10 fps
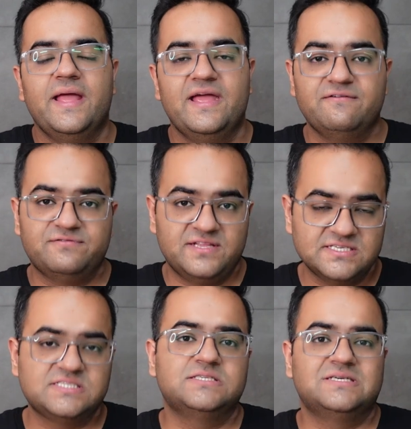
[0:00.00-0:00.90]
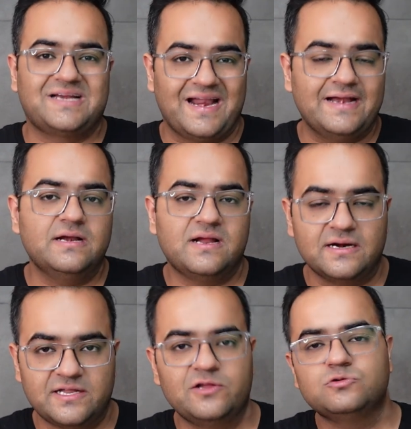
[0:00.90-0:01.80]
If this trend
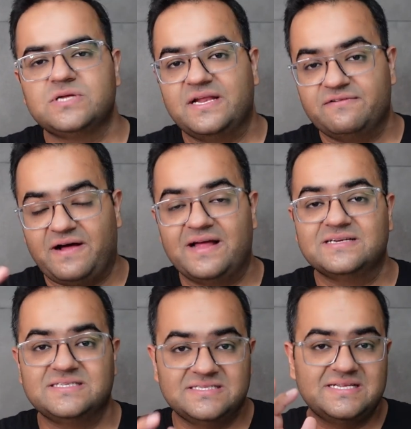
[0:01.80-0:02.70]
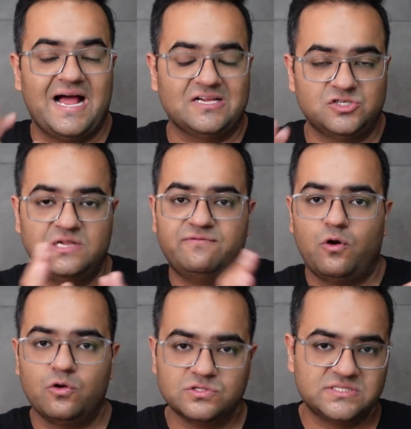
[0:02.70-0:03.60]
continues and if I R C C actually
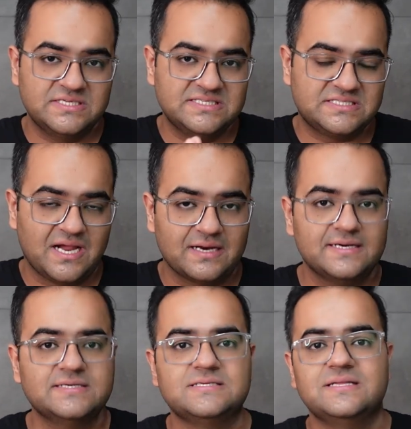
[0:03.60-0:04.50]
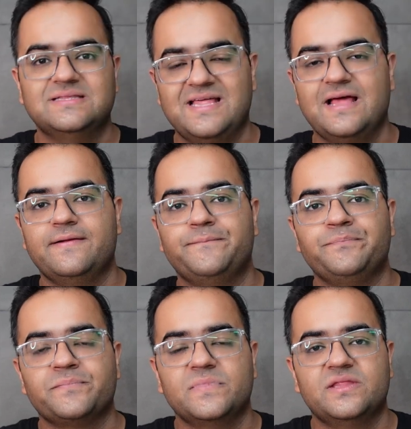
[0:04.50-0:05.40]
follows these targets, then
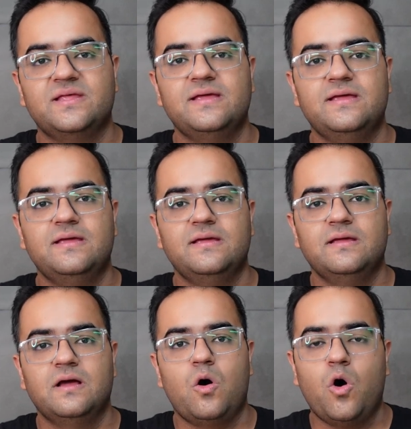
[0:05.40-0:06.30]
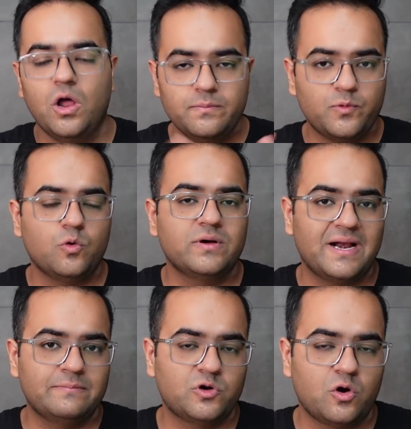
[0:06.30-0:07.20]
the all
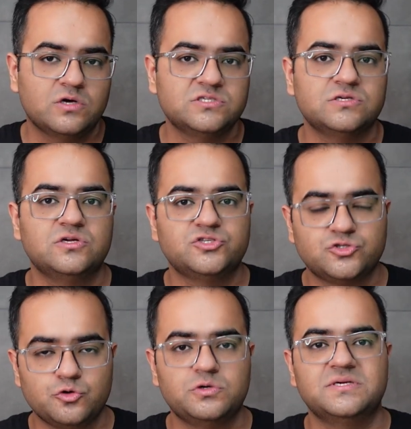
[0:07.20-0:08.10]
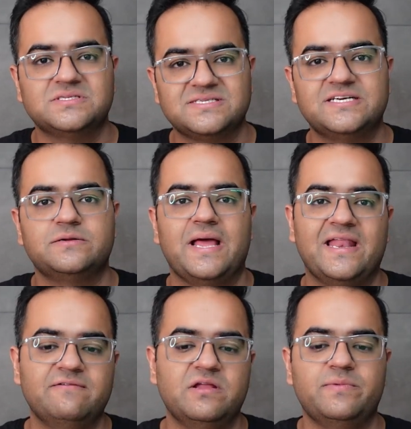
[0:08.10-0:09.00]
program draws should sit
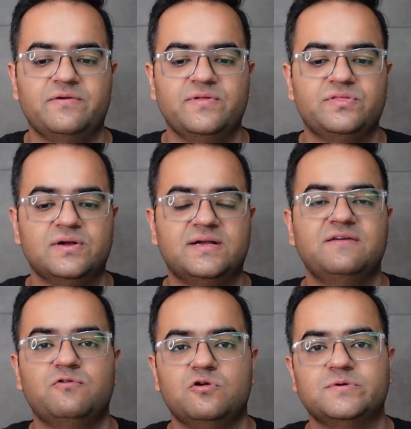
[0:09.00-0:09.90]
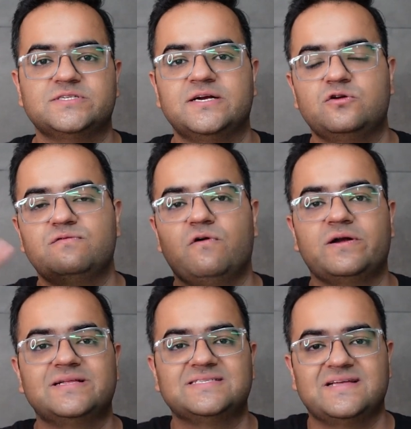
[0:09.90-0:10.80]
anywhere between thirty-four percent to
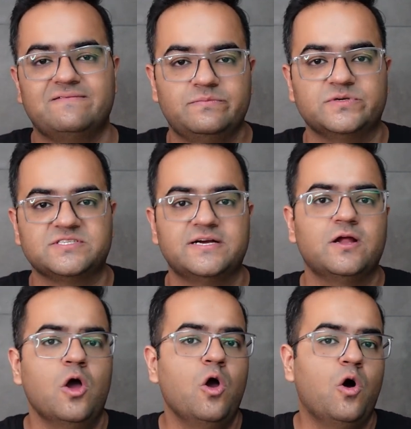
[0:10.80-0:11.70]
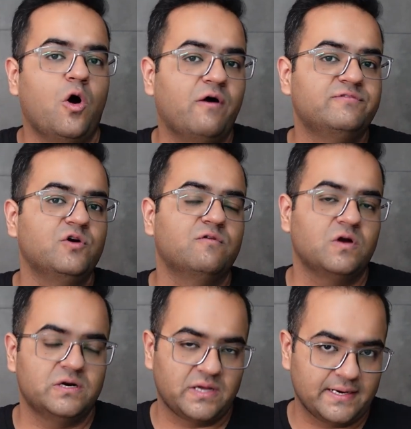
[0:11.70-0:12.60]
forty-seven percent of the
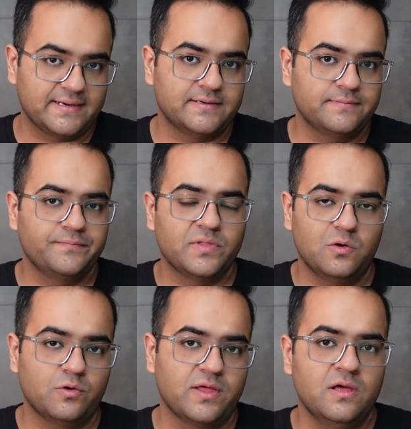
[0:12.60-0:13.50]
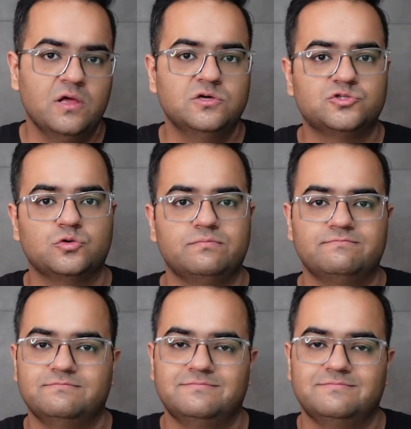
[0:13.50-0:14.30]
overall target. Okay, so,